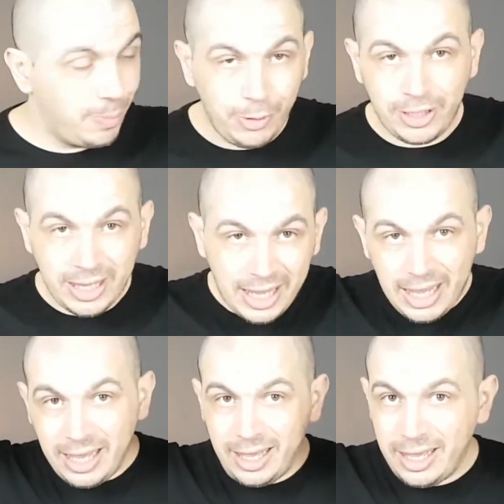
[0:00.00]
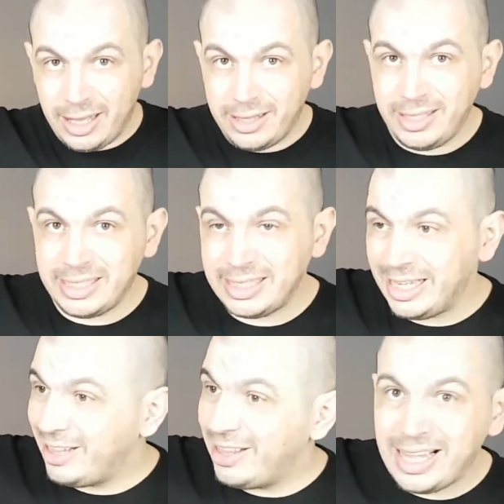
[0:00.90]
put uh, these
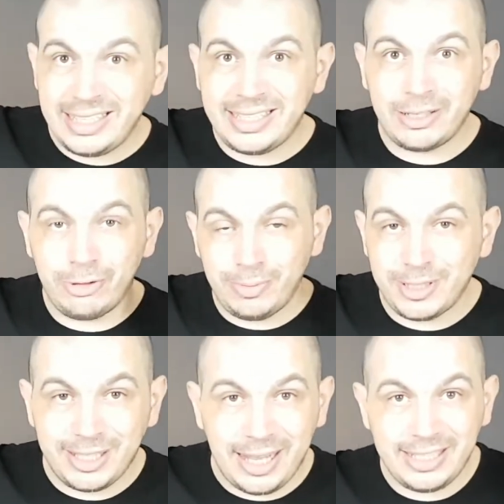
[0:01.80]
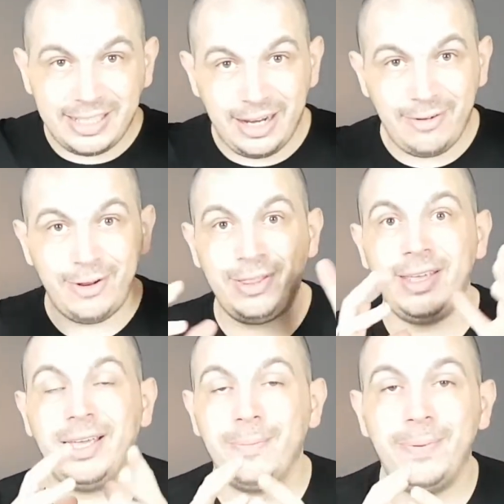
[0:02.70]
little lights, Christmas lights and
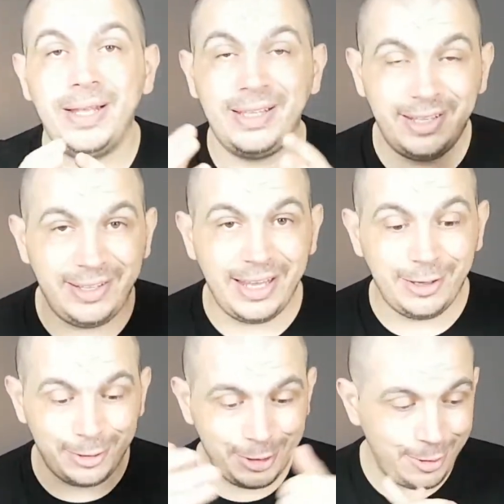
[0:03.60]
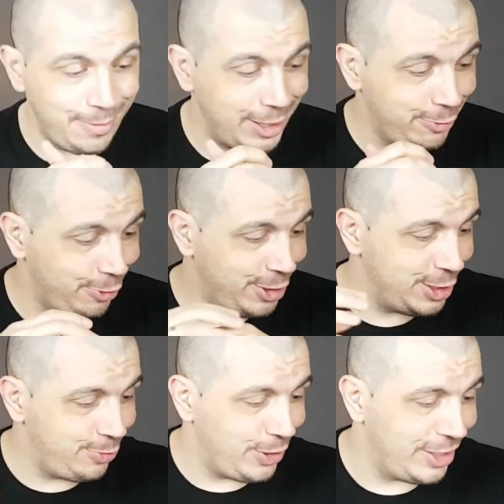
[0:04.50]
everything, but thank you so much for
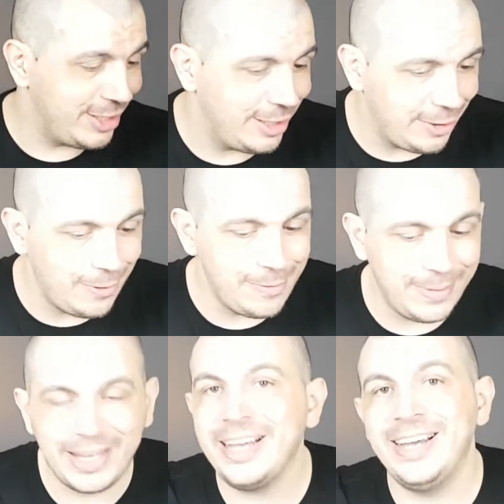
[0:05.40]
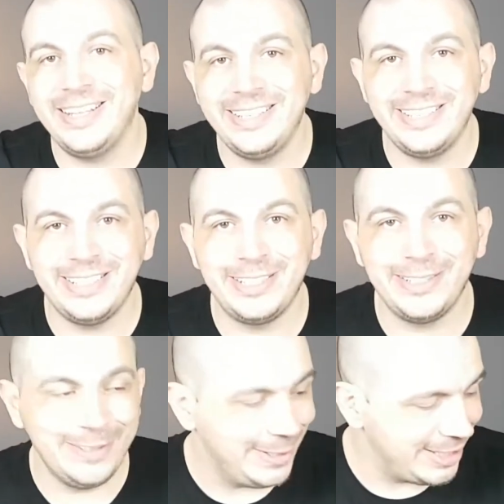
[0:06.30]
this present. Oh my God, this is
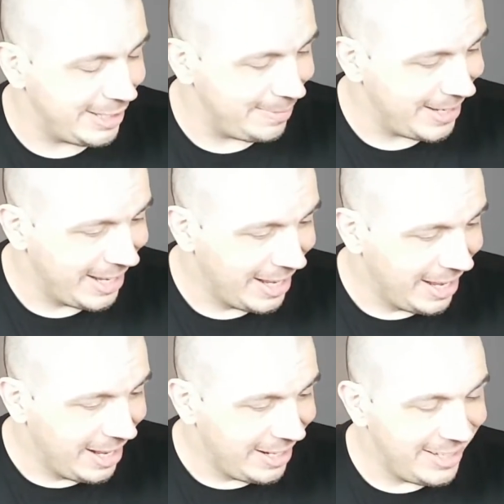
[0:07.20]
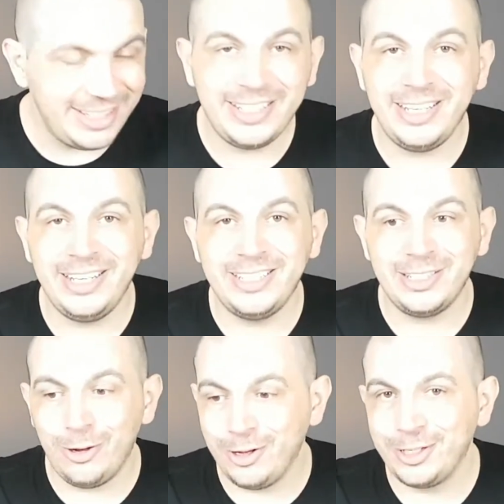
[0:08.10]
so awesome. This
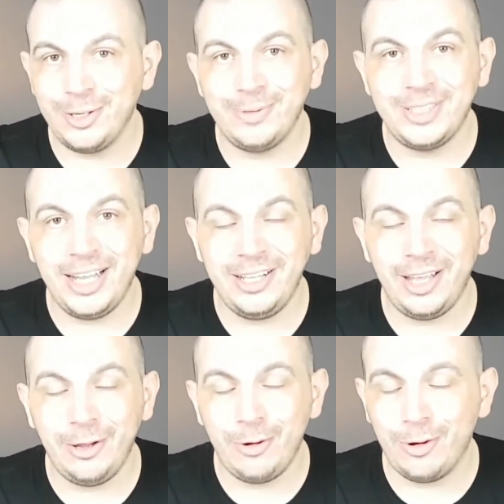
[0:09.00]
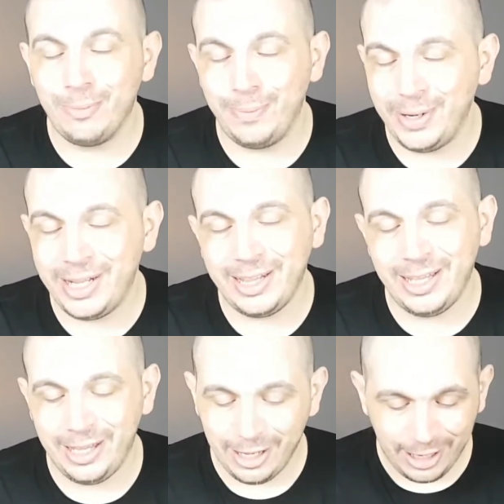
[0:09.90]
is awesome. Santa, you
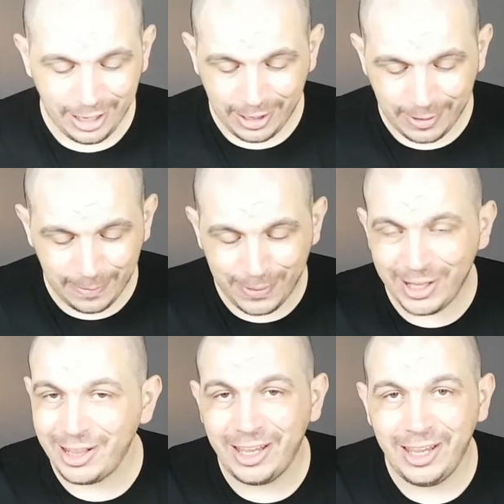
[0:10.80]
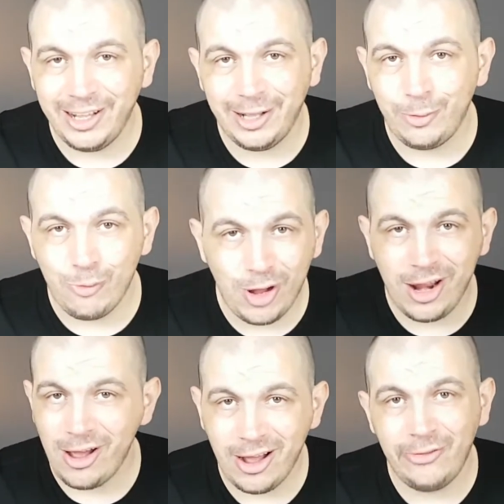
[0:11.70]
completely, completely hit it.
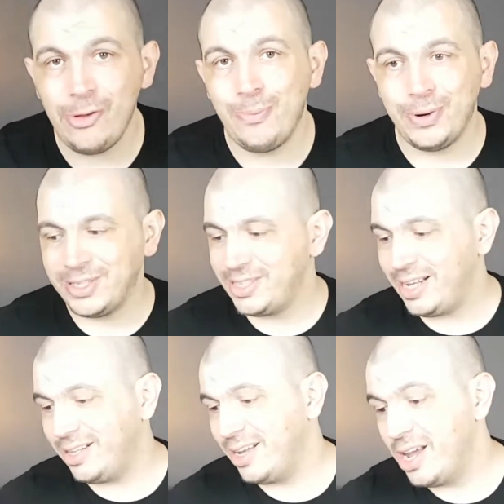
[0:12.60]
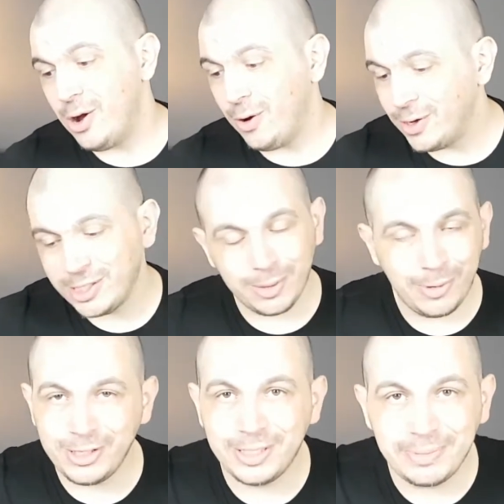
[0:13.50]
one hundred percent awesome,
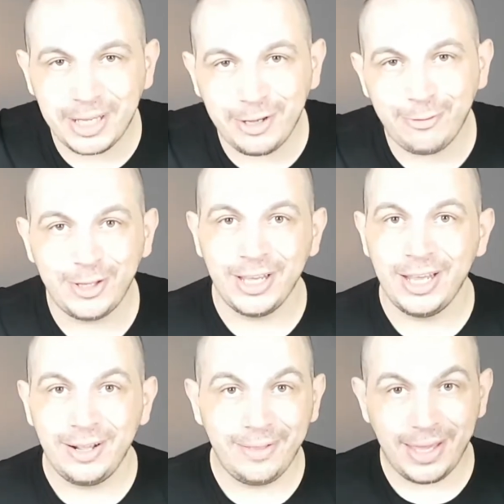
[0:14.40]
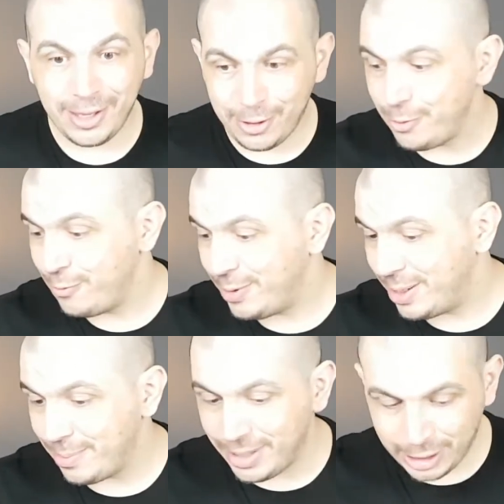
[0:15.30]
awesome gift. Thank you
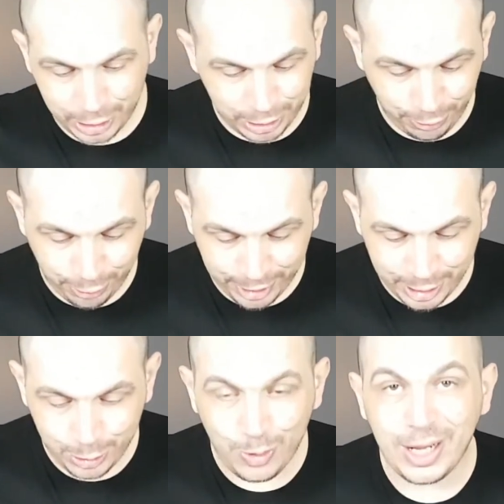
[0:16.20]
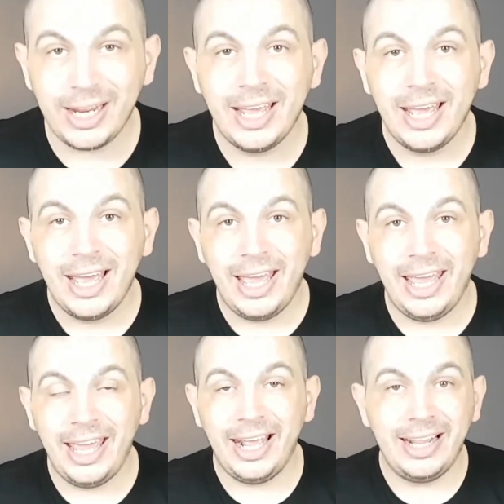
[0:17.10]
very much for this one.
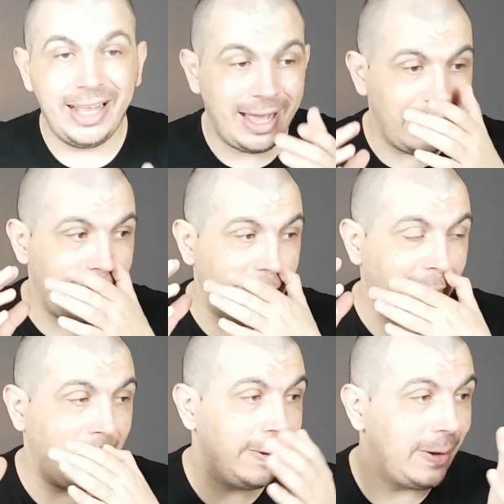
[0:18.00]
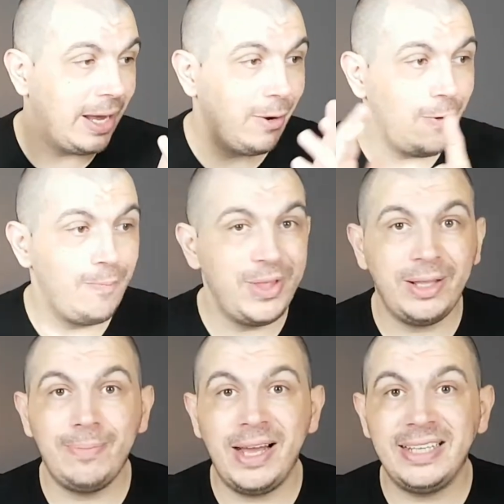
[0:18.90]
And I, I hope
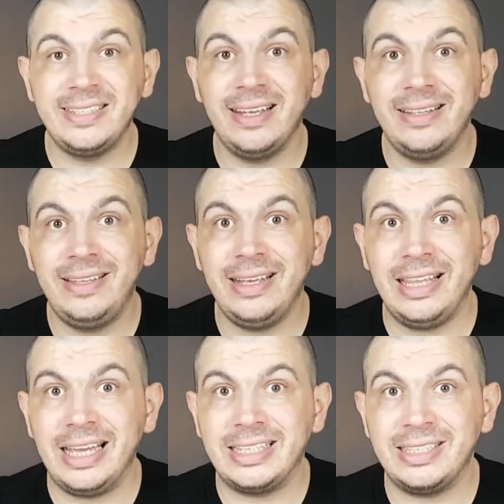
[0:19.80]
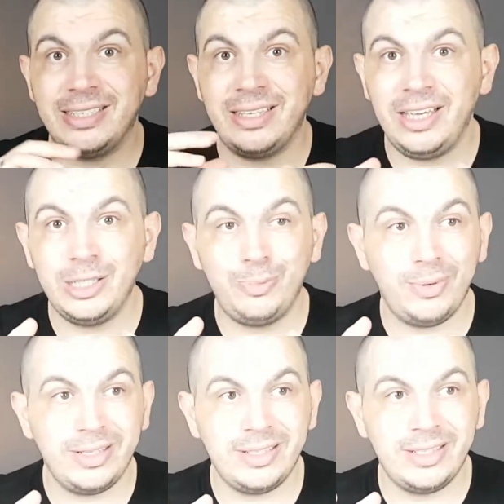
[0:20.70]
that my Santee likes his
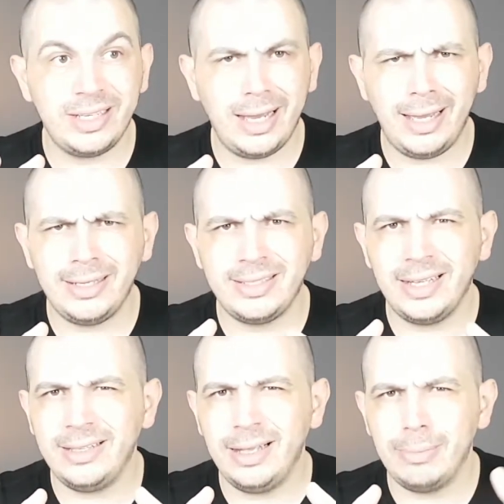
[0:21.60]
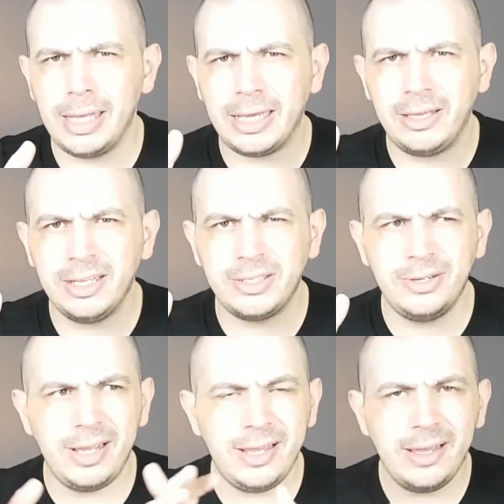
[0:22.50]
presents. I sent them like
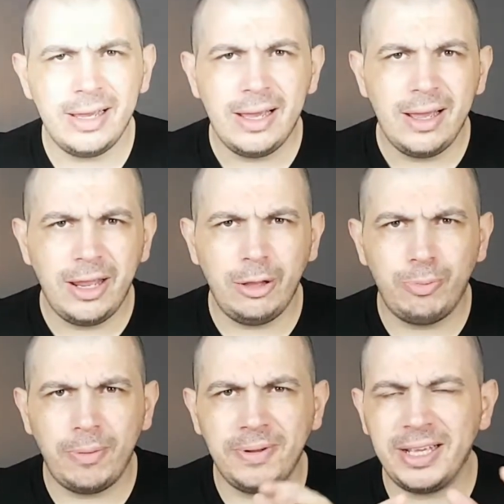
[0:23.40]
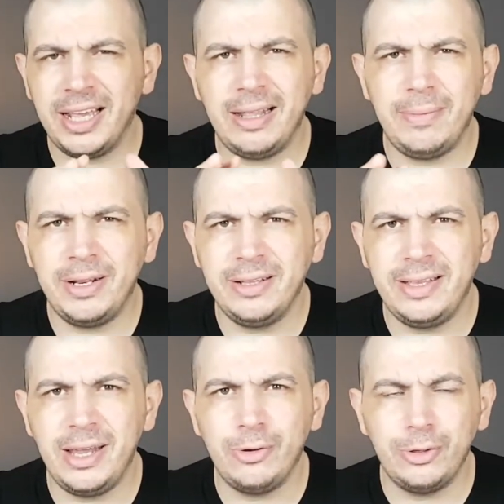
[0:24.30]
yesterday. He'll probably get them in a
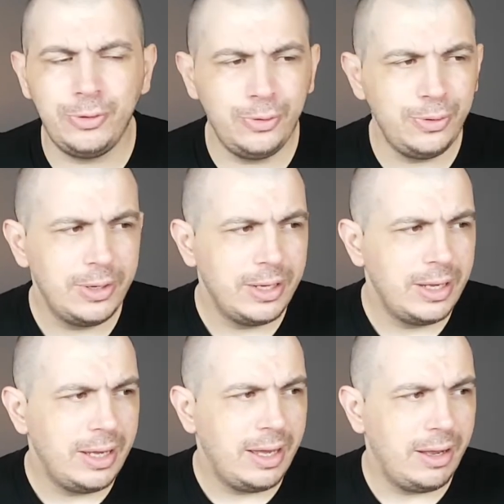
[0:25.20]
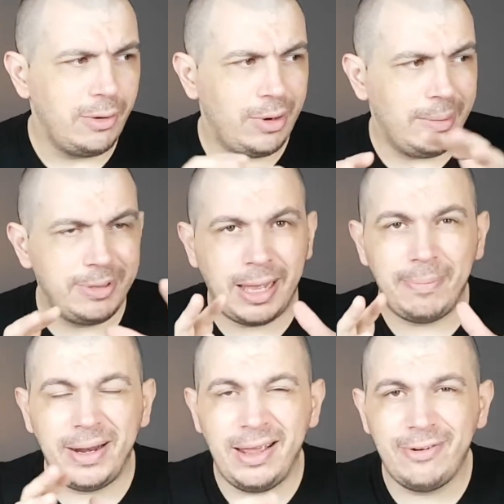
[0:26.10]
day or two. Uh, wrapped
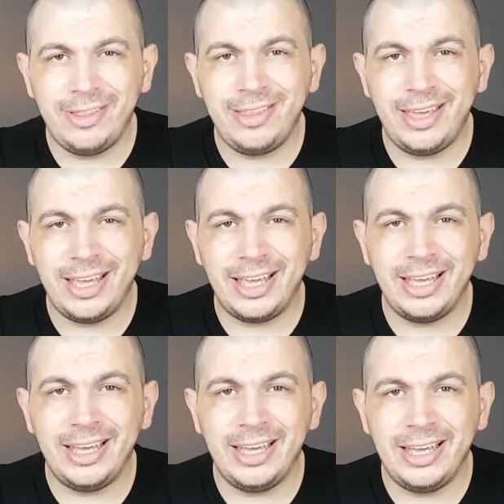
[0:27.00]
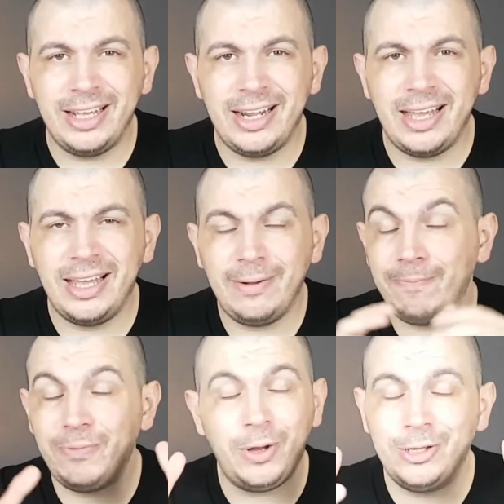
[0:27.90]
up and everything. Uh, nah,
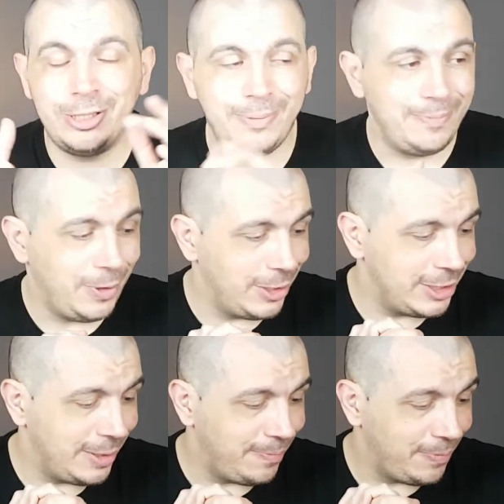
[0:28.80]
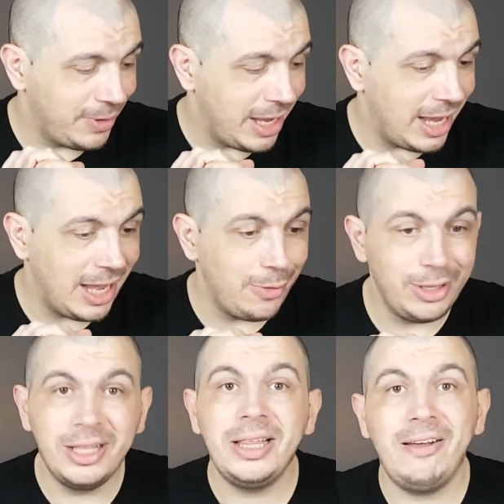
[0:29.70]
awesome, awesome. I
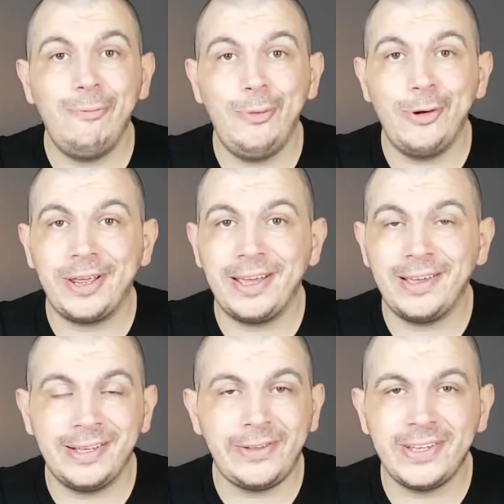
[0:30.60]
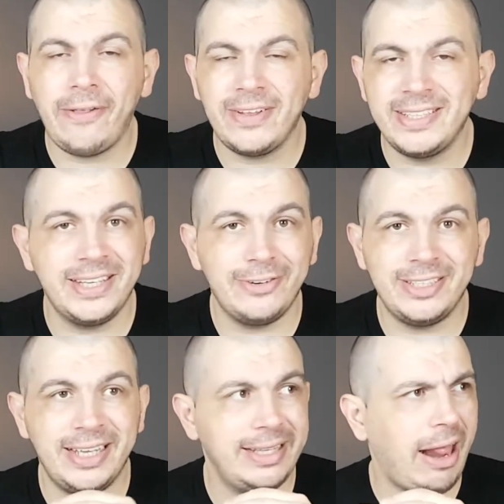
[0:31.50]
really love BoardGameGeek Secret
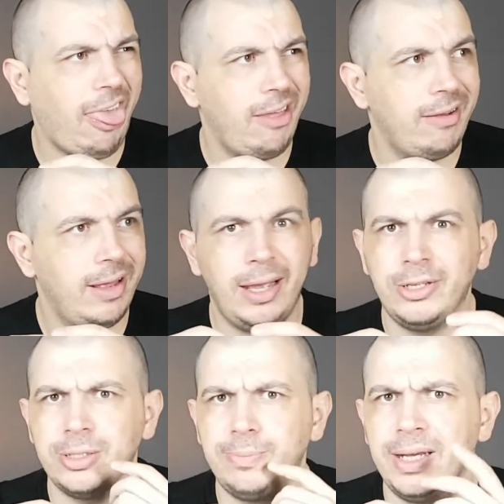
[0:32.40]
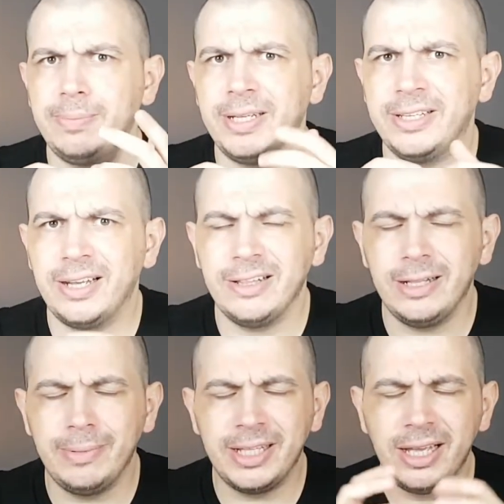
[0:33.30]
Santa. I, I just bite my tongue a
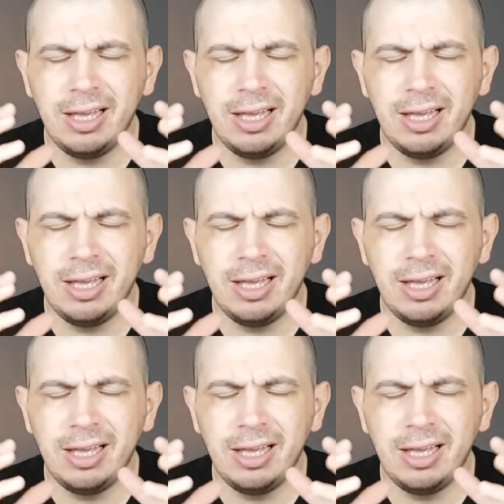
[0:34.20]
little bit.